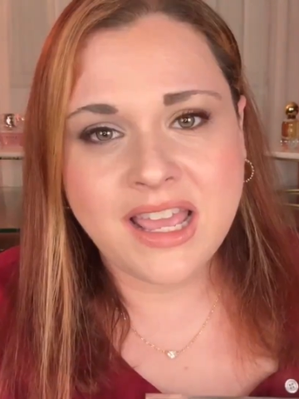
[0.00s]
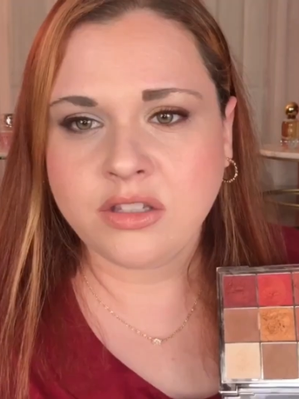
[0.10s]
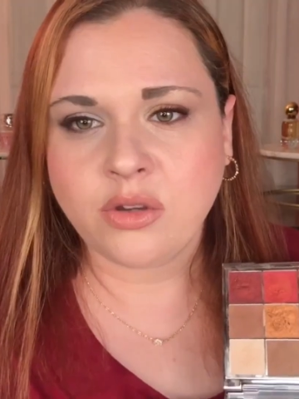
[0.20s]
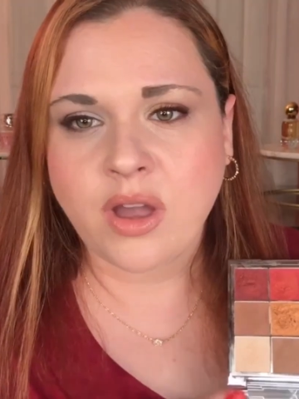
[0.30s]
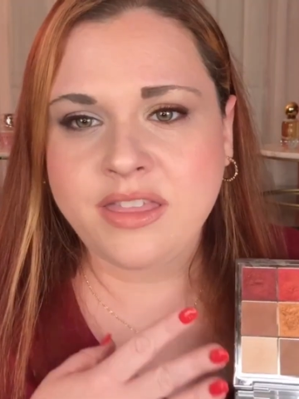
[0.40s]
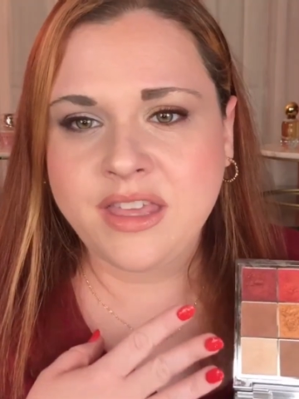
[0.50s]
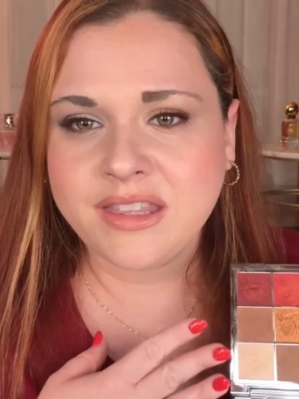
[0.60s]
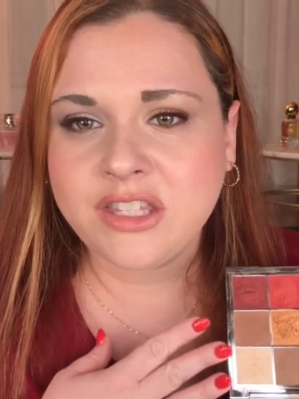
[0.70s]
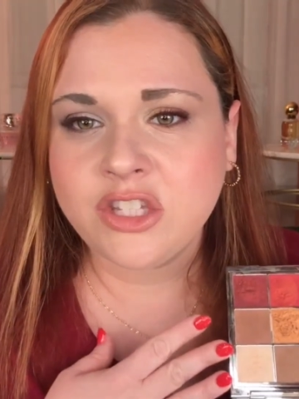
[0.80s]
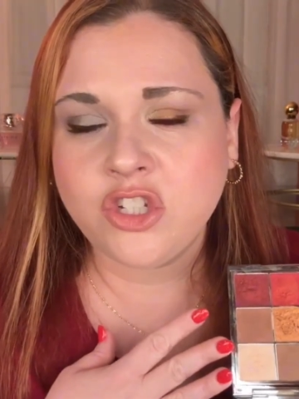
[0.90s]
So I
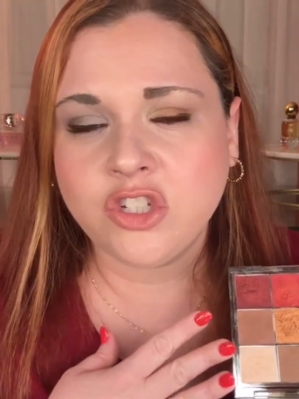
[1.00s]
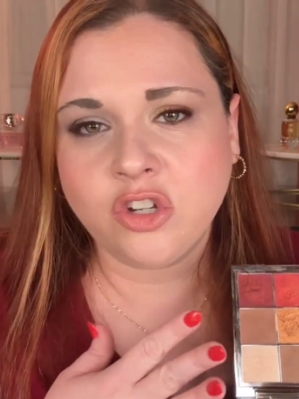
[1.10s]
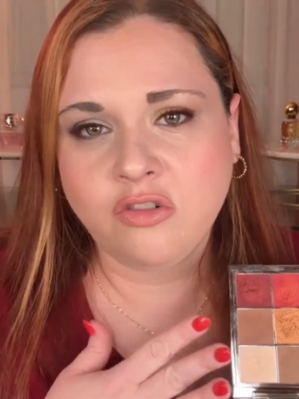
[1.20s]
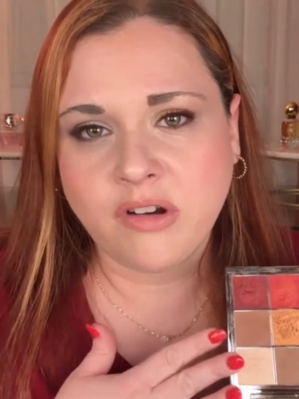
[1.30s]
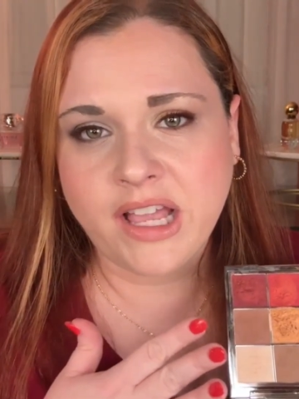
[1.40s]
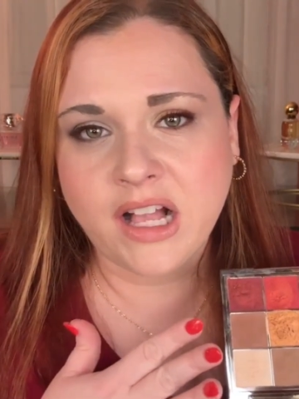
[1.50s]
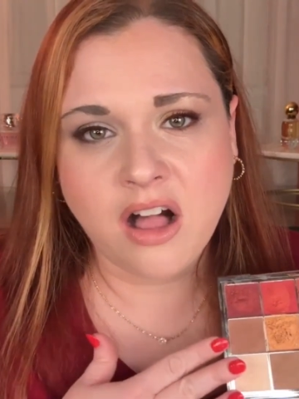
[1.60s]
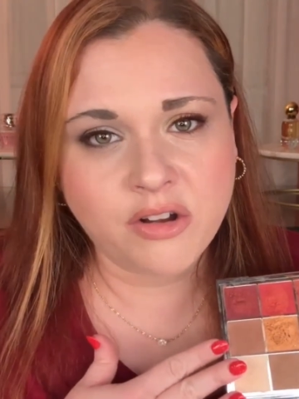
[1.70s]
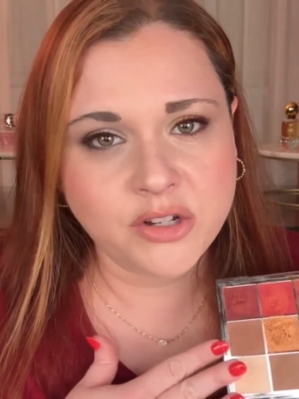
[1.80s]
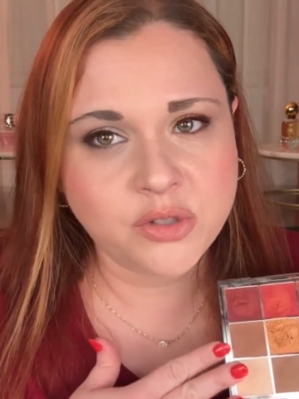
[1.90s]
think this is just a great
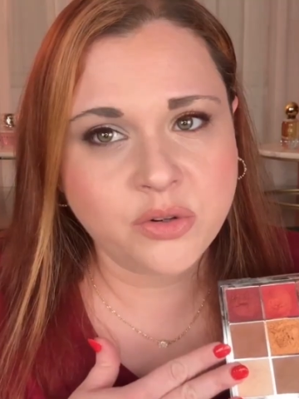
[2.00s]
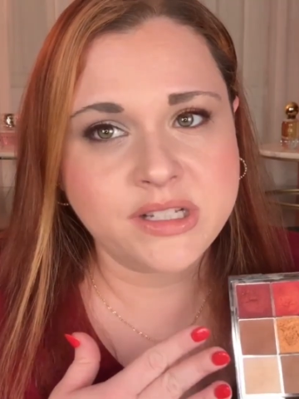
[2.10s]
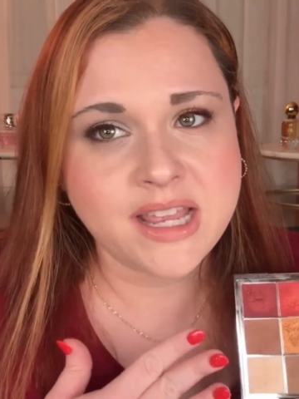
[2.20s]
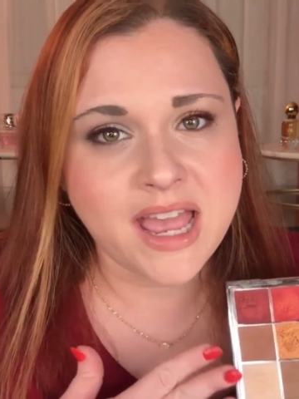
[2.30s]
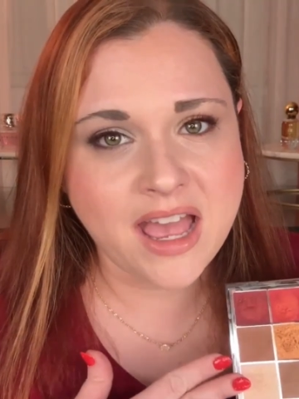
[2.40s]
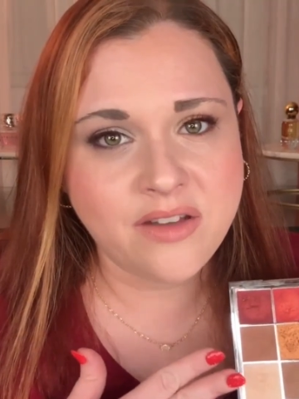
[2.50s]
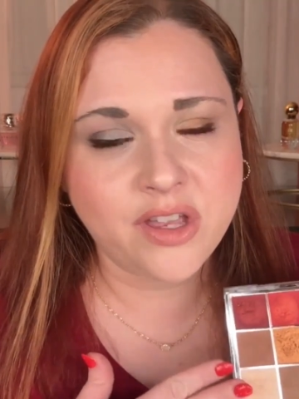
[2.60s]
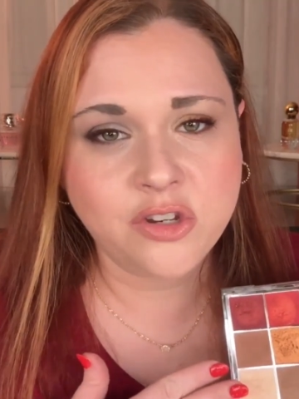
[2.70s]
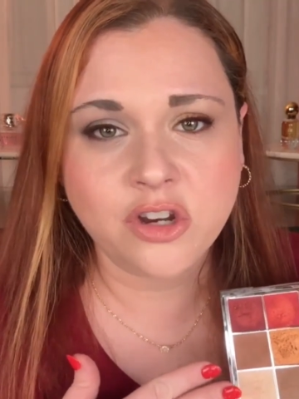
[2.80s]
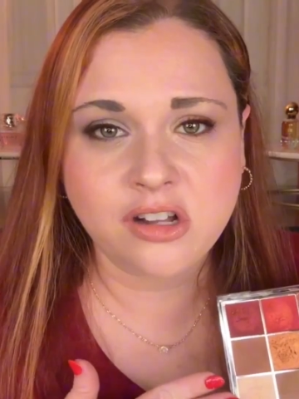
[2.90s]
color story to have
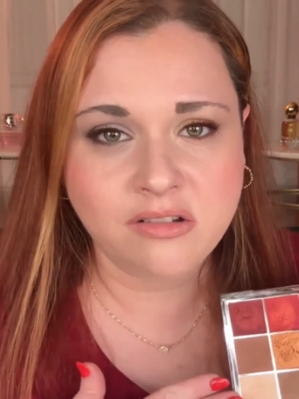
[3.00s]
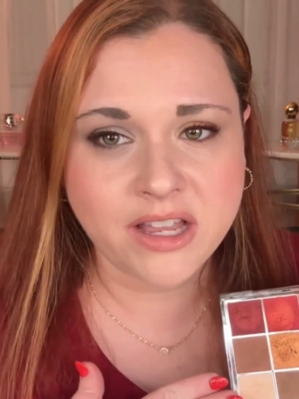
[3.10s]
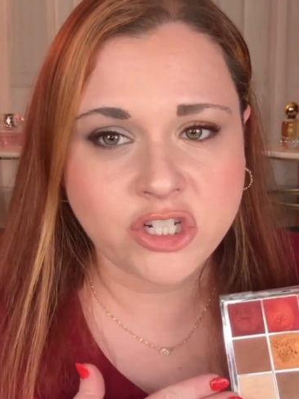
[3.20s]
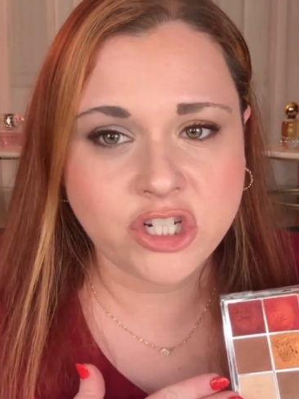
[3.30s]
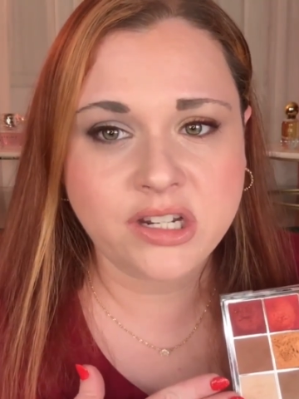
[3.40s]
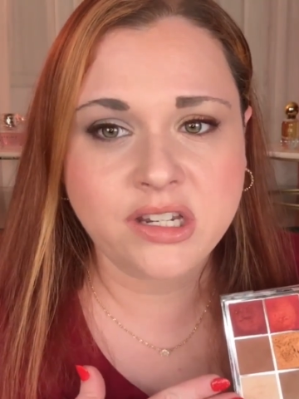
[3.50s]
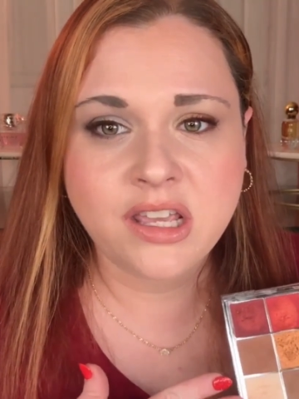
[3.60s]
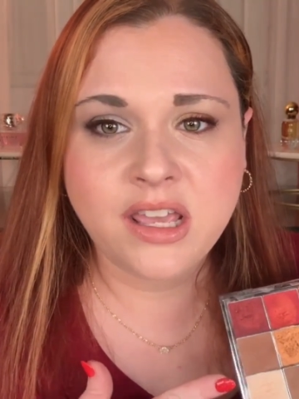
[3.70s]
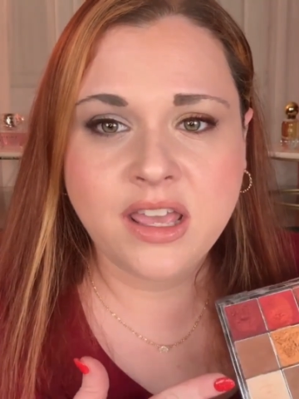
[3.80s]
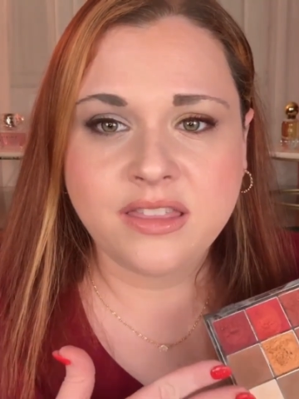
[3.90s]
in your collection.
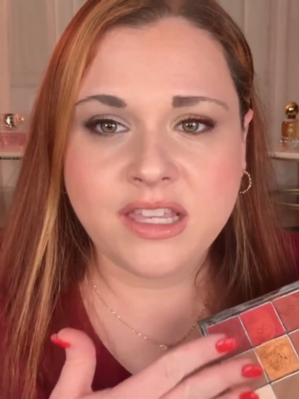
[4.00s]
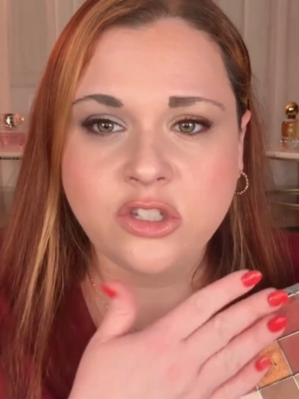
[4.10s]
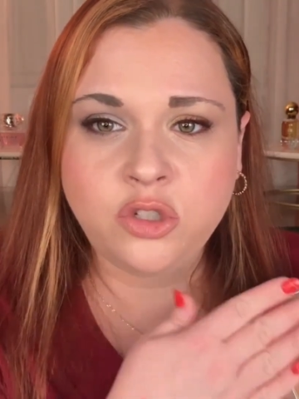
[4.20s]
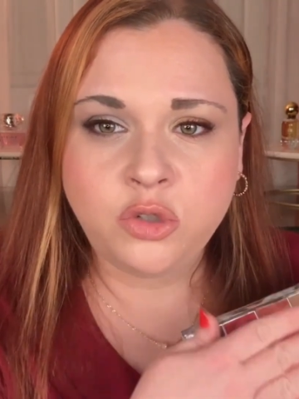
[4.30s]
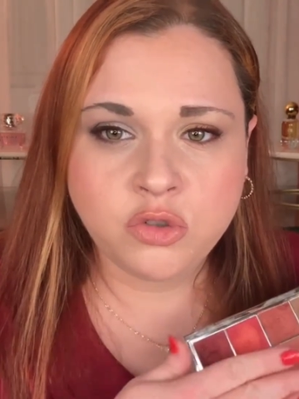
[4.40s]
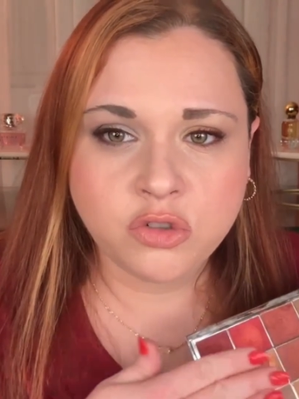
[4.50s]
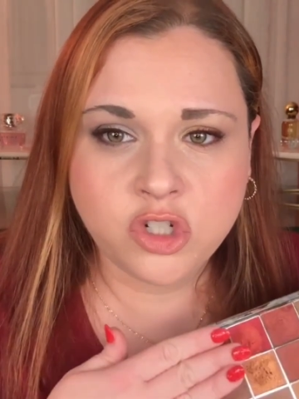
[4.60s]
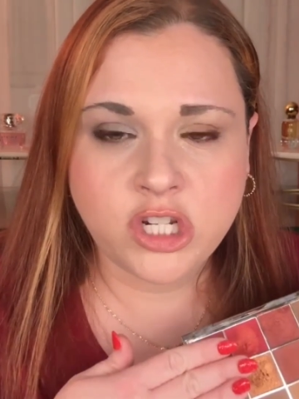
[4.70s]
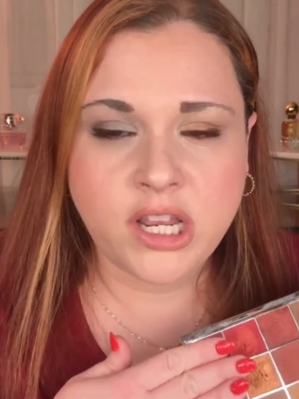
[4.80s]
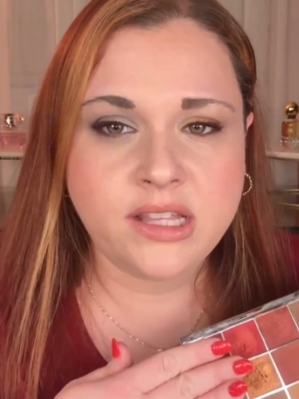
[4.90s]
These neutral
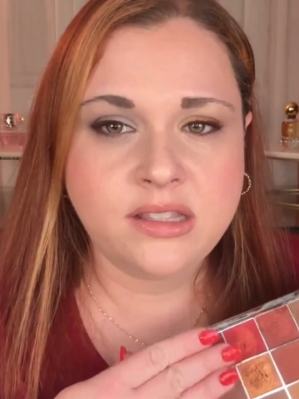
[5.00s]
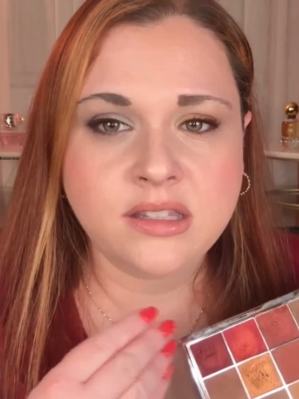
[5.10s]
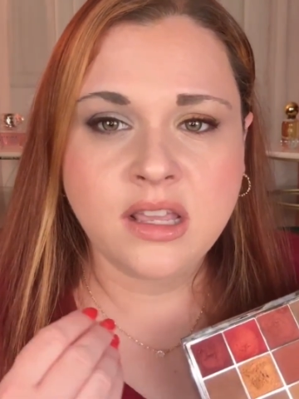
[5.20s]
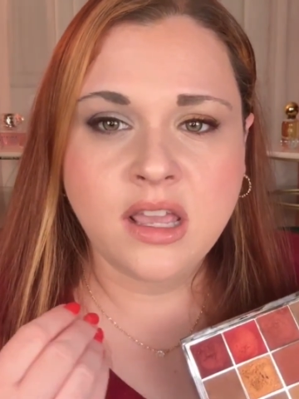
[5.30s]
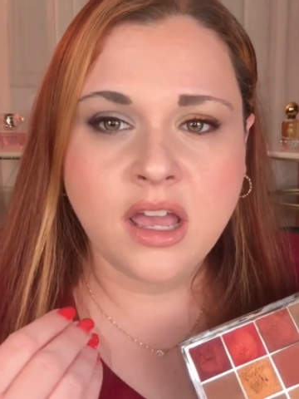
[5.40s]
shades,